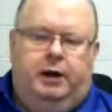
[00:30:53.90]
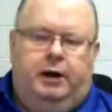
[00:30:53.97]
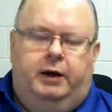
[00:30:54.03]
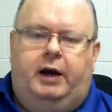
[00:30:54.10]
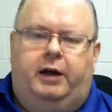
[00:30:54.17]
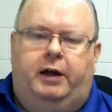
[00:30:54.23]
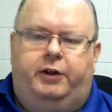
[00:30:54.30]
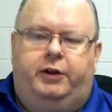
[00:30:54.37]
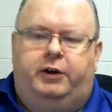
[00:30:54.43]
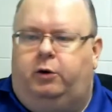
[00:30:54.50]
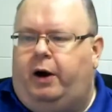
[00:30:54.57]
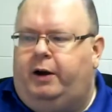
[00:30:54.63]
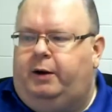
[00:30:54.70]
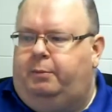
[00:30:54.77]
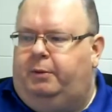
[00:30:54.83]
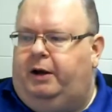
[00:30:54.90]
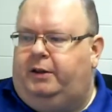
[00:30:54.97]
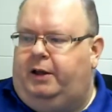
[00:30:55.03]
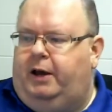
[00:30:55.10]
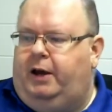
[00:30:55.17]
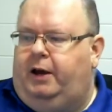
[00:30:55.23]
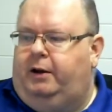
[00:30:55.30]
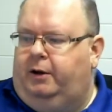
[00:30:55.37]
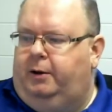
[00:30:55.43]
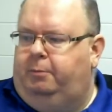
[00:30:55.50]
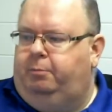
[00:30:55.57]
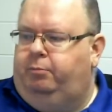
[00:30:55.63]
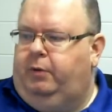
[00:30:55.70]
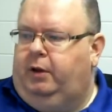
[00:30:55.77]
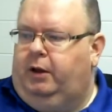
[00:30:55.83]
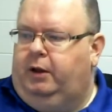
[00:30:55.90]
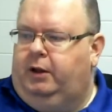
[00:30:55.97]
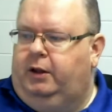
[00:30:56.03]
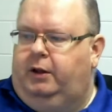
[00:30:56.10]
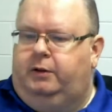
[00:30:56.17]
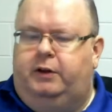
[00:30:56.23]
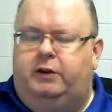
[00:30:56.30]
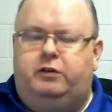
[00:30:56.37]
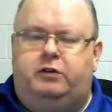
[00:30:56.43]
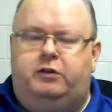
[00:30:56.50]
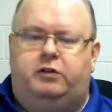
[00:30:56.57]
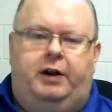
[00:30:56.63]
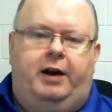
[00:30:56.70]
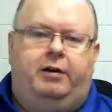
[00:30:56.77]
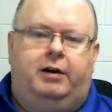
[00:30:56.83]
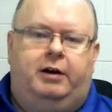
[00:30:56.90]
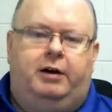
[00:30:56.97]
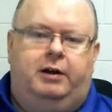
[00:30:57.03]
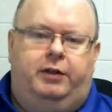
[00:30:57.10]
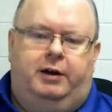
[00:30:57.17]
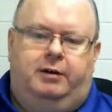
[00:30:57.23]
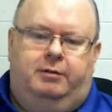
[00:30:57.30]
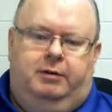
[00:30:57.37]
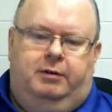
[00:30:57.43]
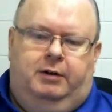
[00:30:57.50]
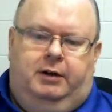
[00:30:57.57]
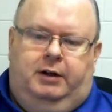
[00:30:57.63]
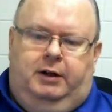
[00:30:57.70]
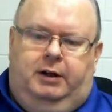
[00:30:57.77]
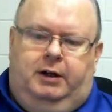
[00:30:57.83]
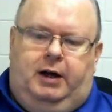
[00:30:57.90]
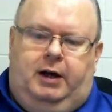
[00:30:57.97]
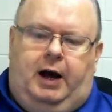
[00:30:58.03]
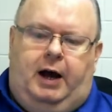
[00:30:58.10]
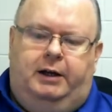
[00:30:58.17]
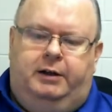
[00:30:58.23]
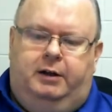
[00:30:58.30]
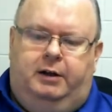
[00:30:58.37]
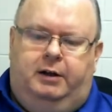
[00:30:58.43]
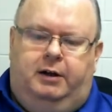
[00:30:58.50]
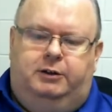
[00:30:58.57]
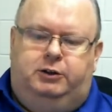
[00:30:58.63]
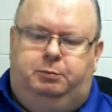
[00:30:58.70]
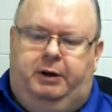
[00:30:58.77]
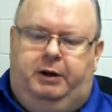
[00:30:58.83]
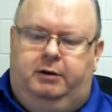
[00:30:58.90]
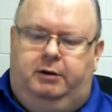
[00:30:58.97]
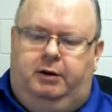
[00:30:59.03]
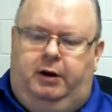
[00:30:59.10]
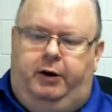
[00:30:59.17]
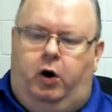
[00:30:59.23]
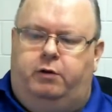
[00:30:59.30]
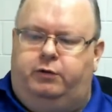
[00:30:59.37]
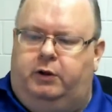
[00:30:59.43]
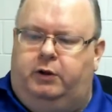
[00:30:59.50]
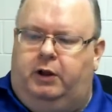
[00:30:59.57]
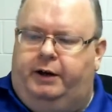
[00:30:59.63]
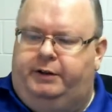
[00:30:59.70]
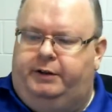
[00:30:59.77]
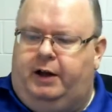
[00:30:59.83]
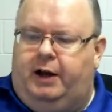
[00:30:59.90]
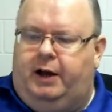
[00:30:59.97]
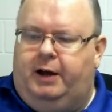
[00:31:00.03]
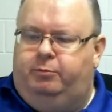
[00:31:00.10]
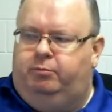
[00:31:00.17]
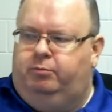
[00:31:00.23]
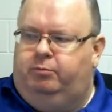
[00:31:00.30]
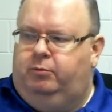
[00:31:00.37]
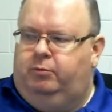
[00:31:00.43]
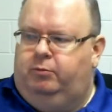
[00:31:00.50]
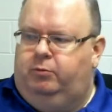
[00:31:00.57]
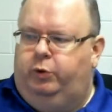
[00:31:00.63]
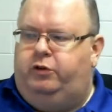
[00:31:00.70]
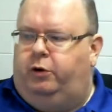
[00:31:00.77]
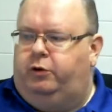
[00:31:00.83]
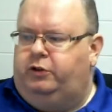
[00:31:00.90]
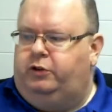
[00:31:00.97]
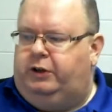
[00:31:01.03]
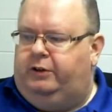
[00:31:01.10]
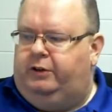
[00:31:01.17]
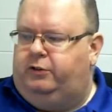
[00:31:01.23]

Yeah, I think you're right about that. This is an area that I spent an awful lot of time researching and